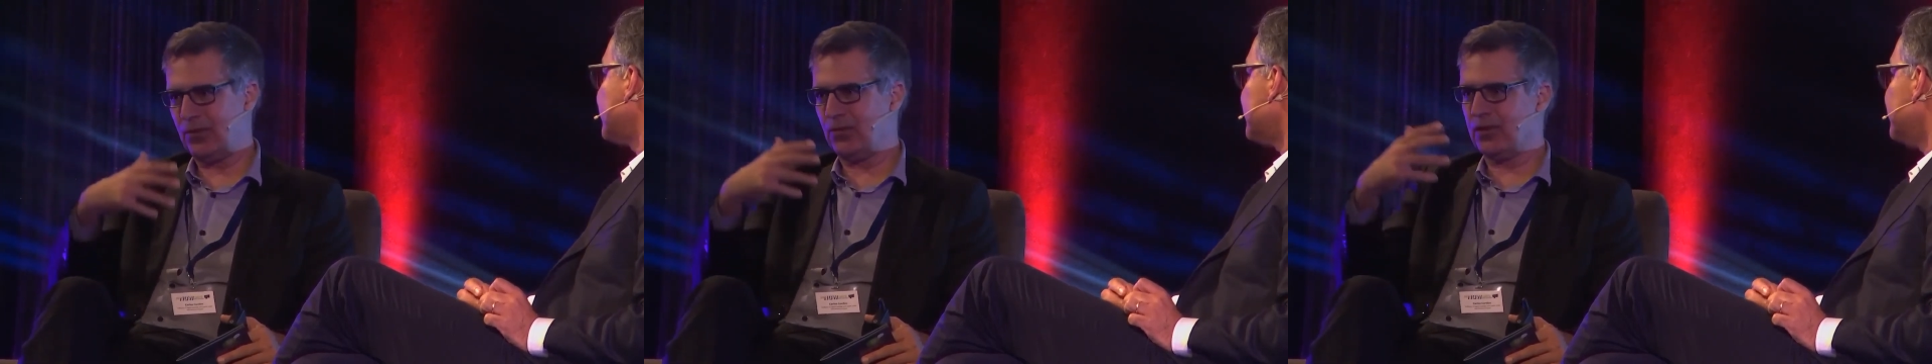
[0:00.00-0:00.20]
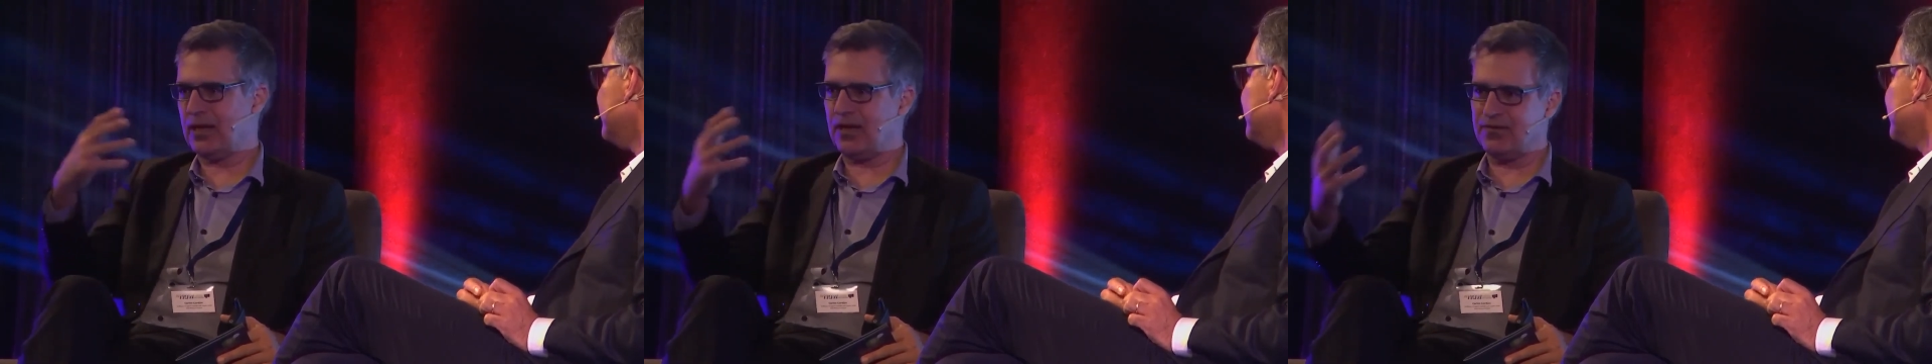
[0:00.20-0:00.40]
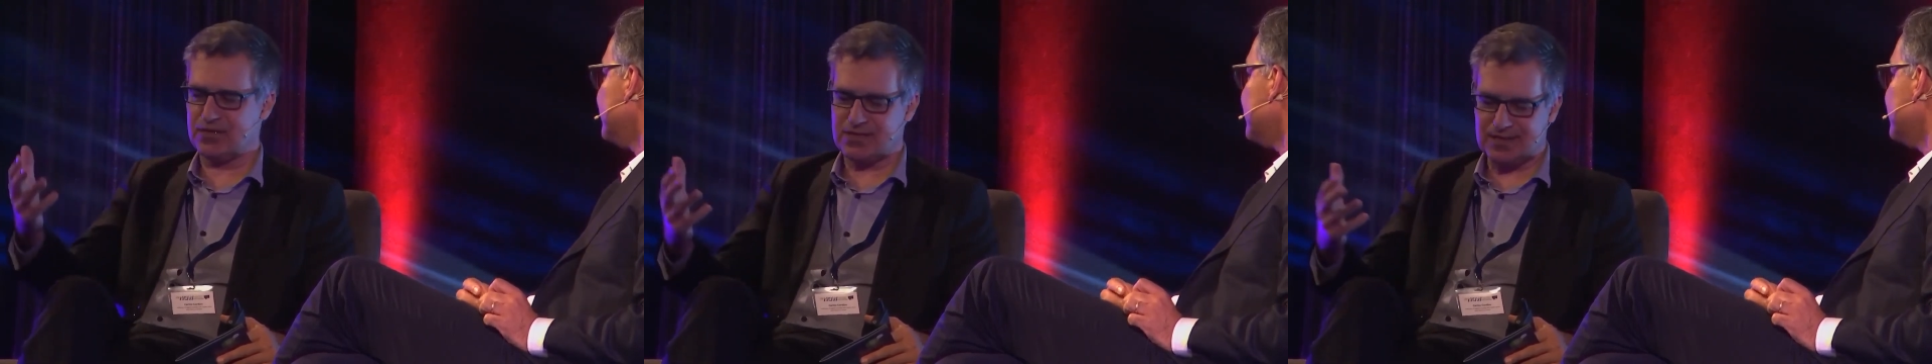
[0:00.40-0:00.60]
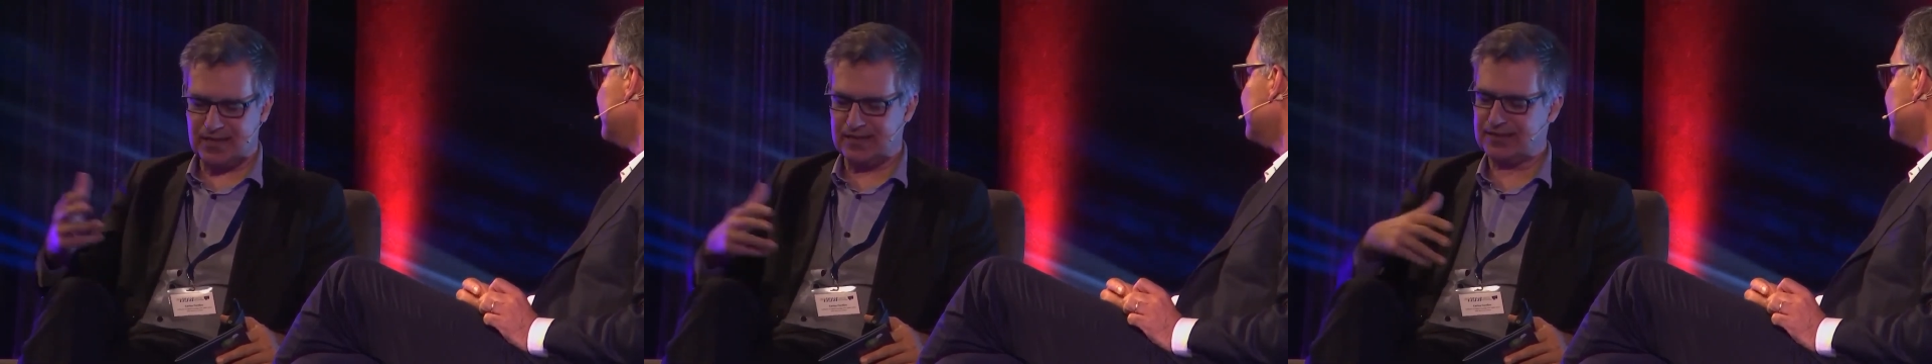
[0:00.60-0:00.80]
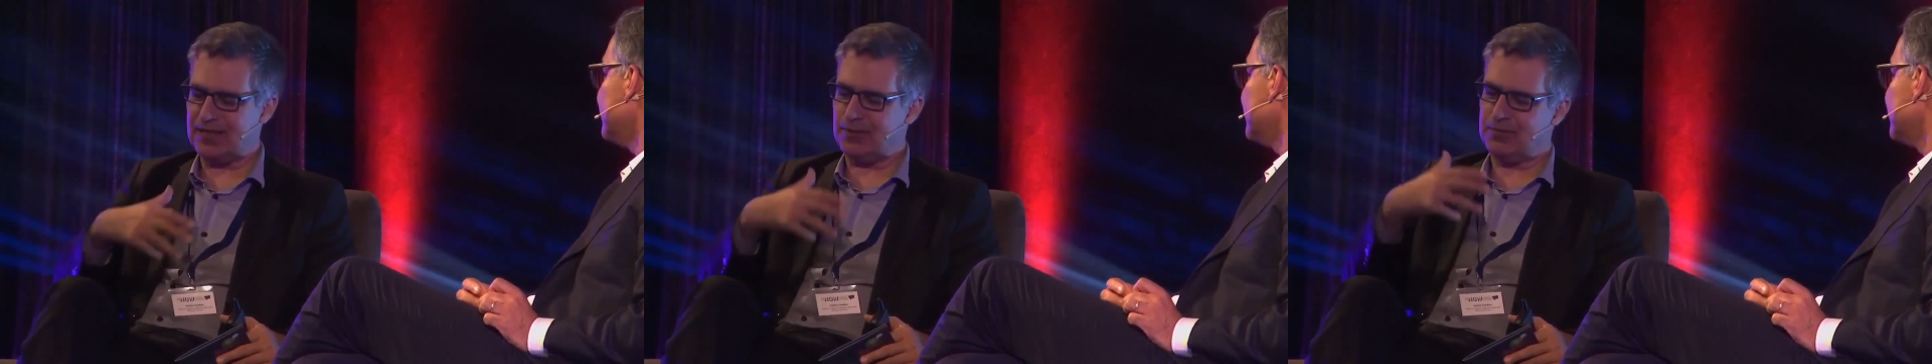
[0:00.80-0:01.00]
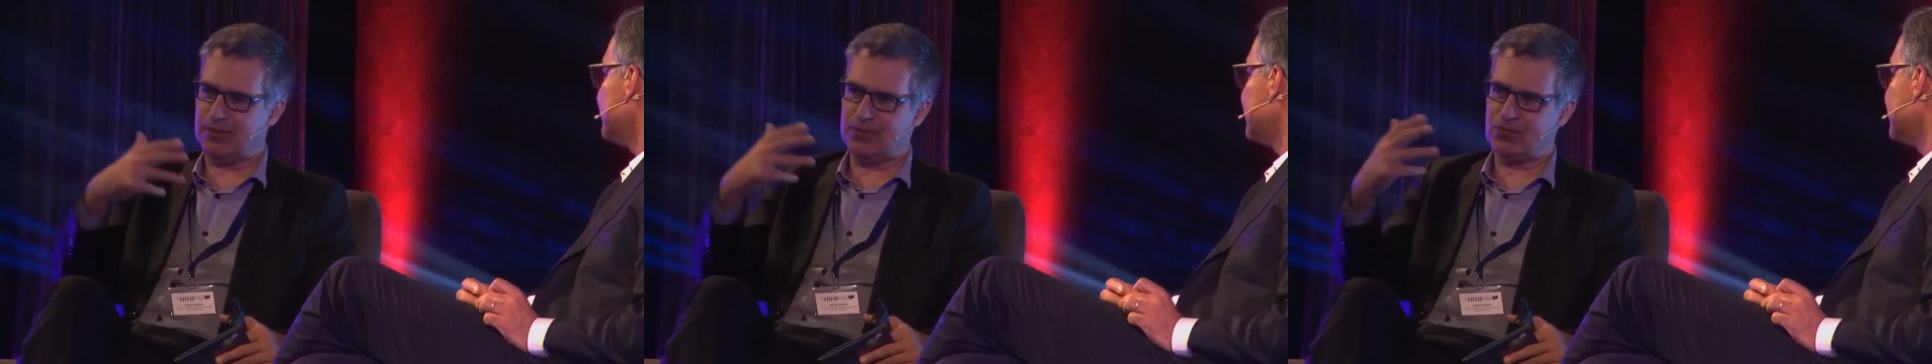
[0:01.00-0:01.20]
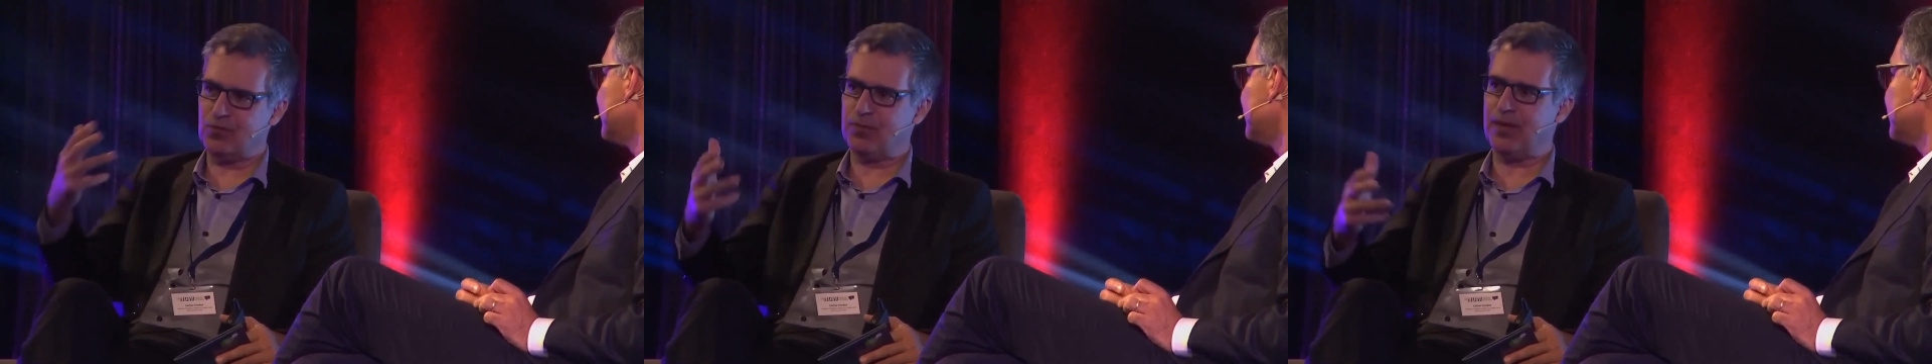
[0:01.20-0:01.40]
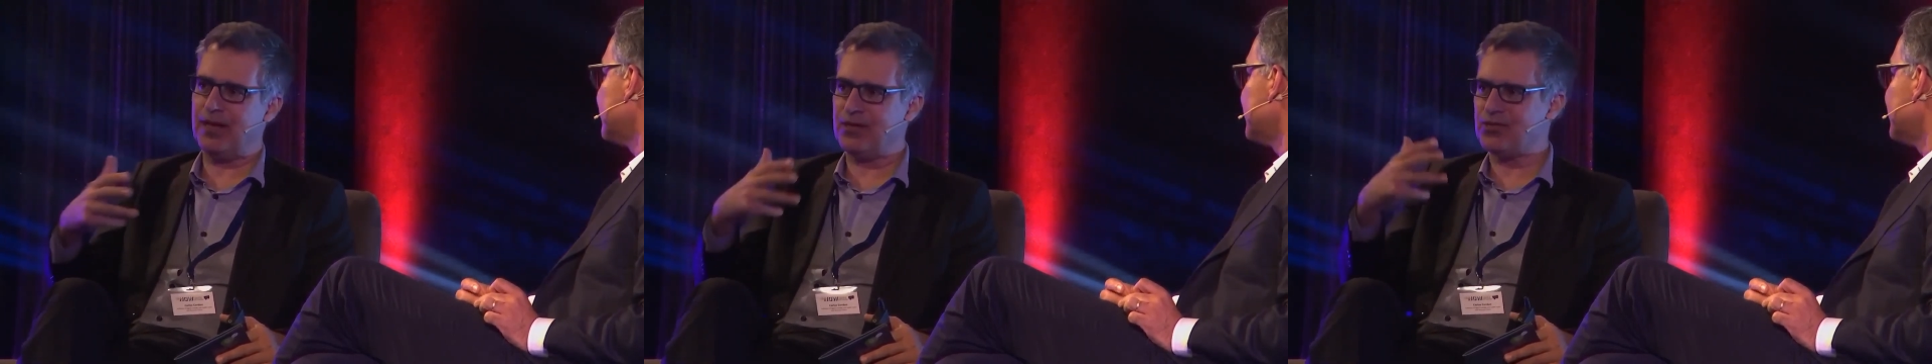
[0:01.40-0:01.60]
we have a startup in
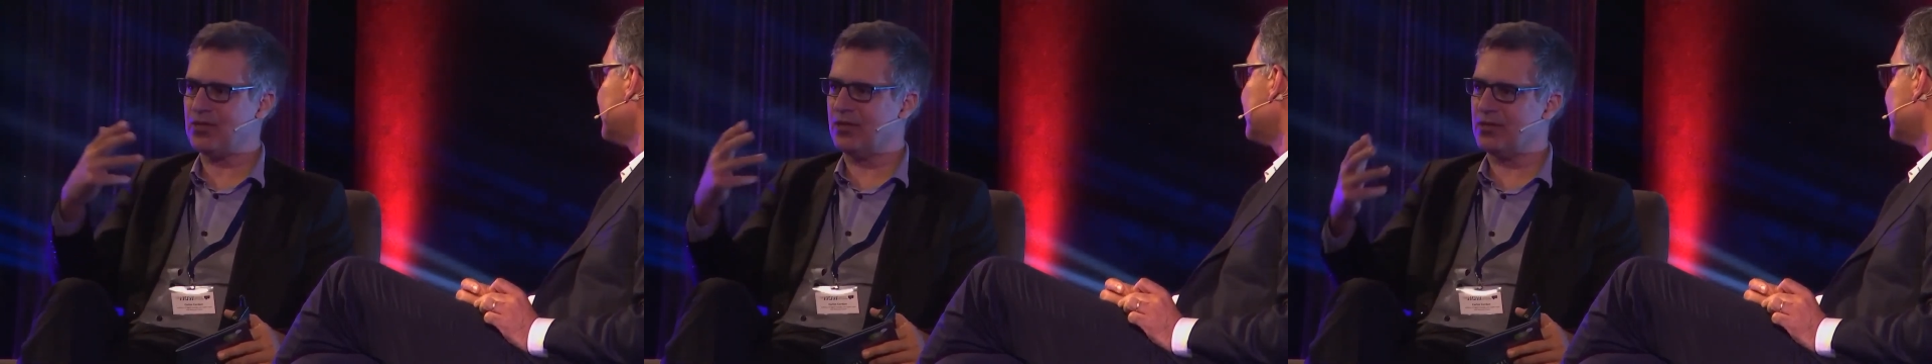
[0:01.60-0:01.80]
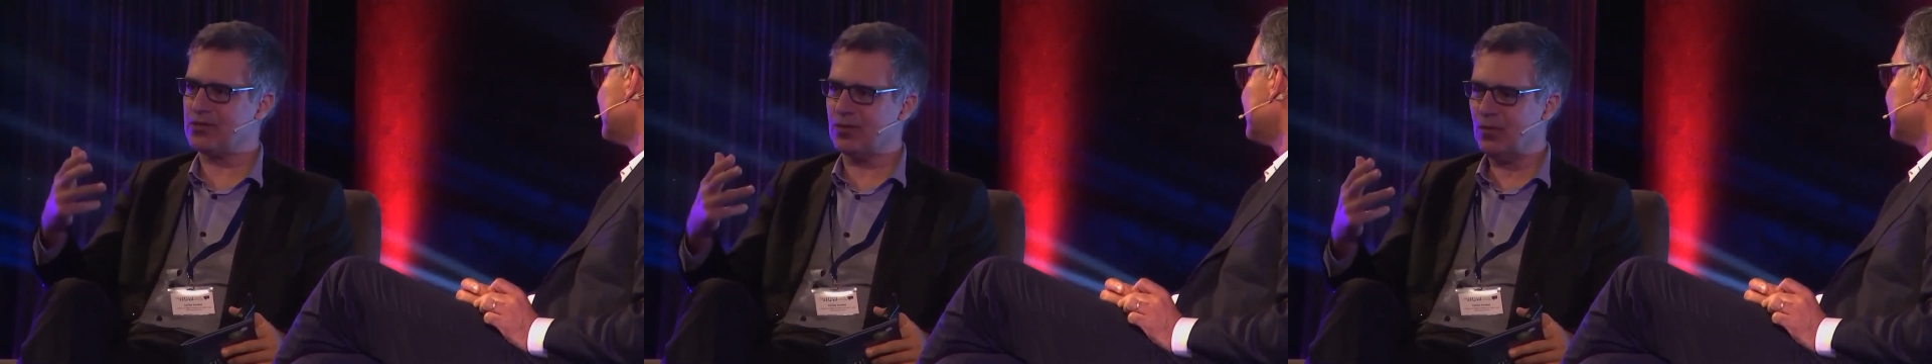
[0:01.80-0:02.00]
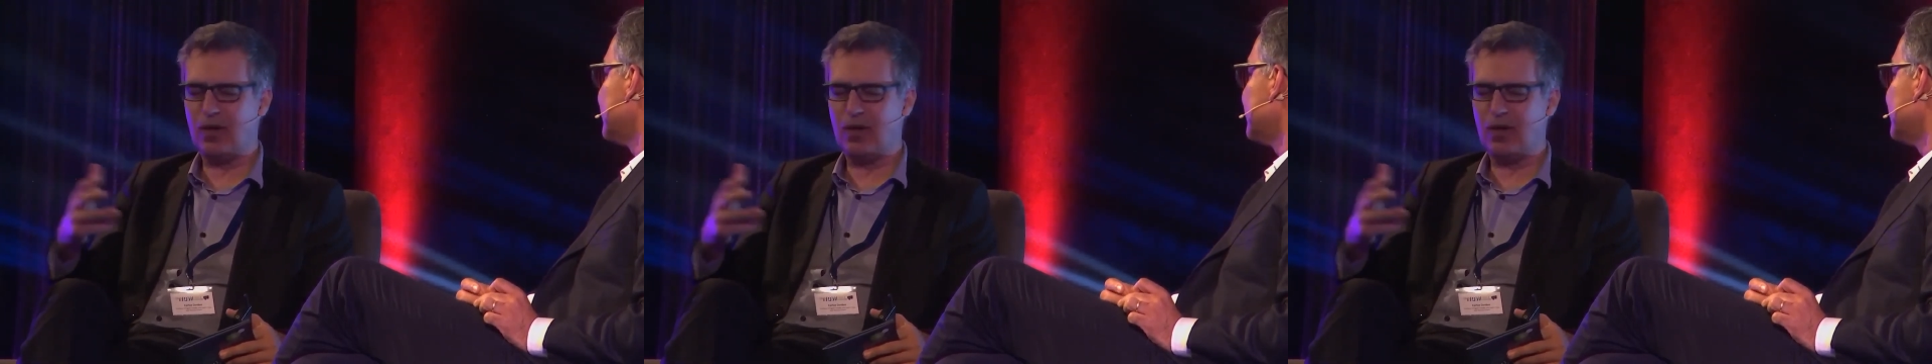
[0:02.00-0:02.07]
supply chain and so on?